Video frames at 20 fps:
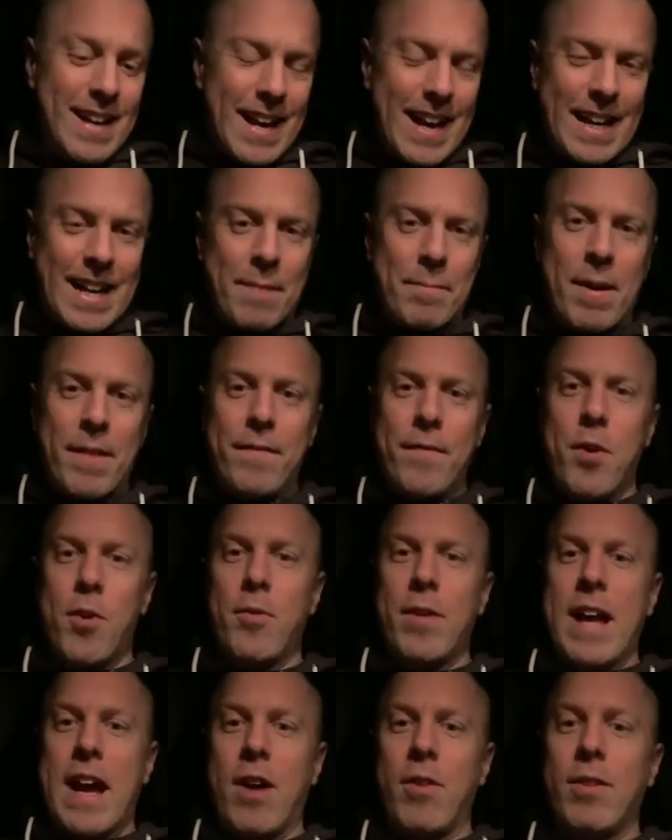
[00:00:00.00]
I got my
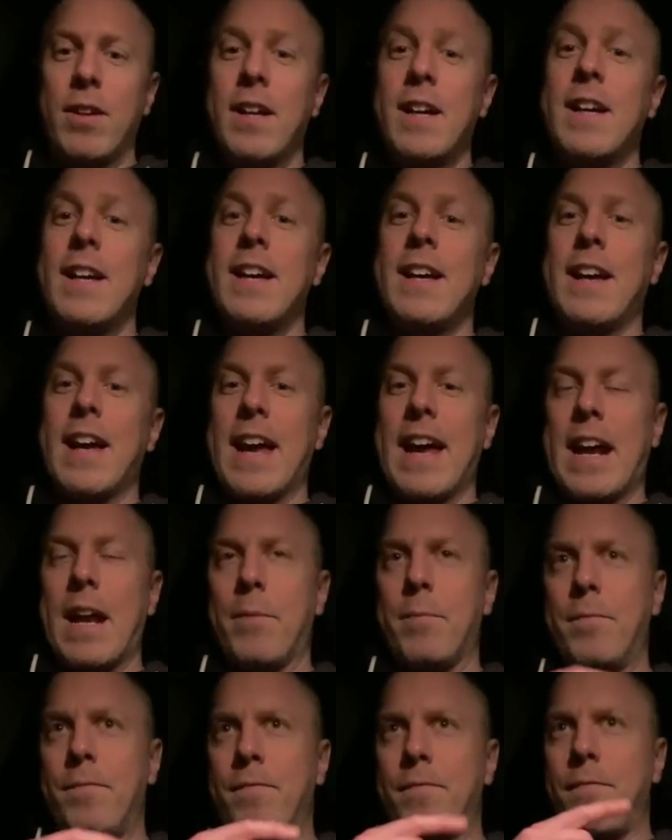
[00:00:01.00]
phone out and
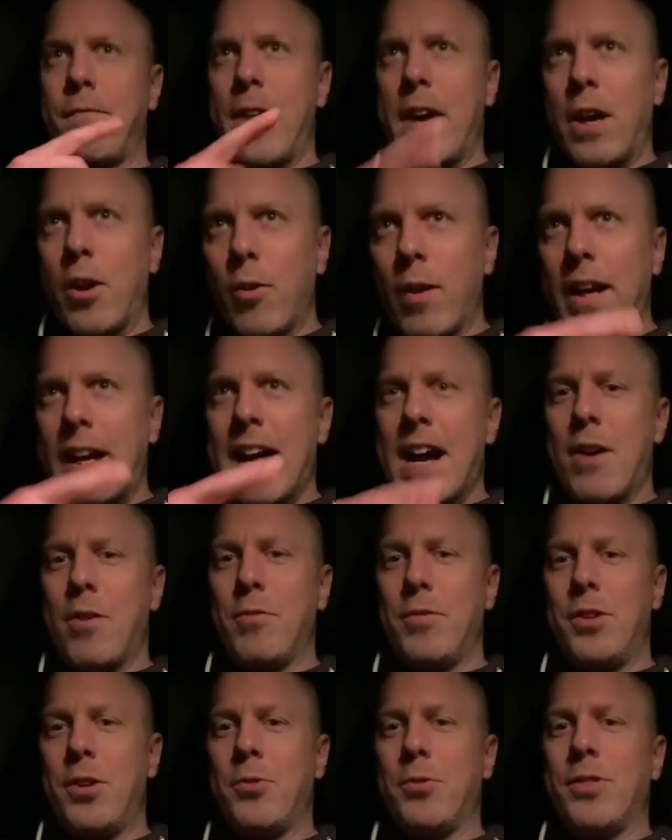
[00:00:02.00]
I'm figuring
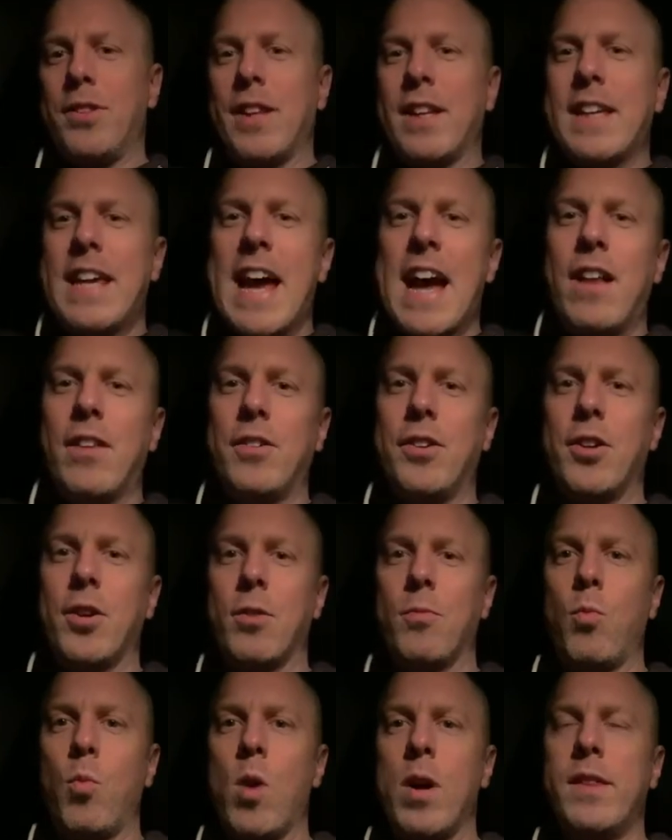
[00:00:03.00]
out using the
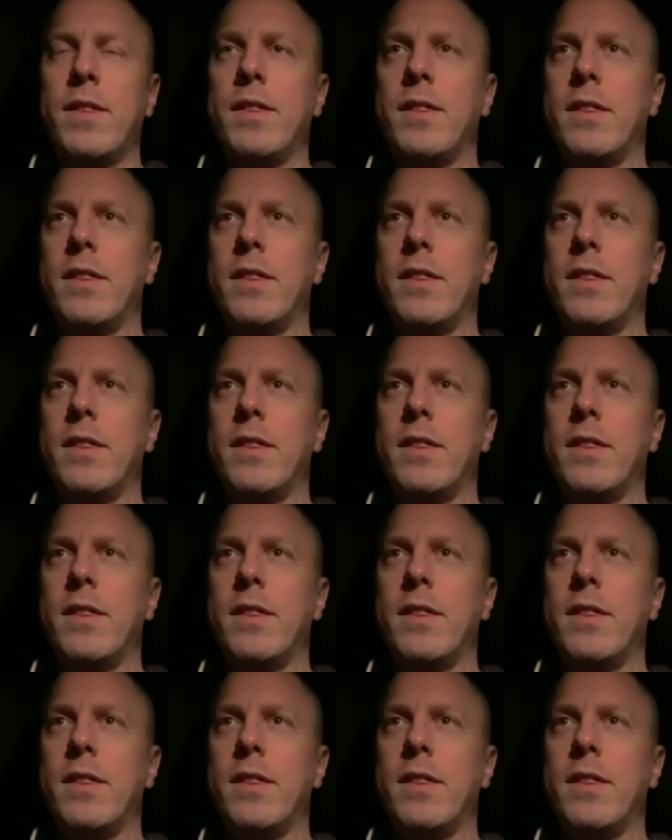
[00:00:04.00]
calendar what,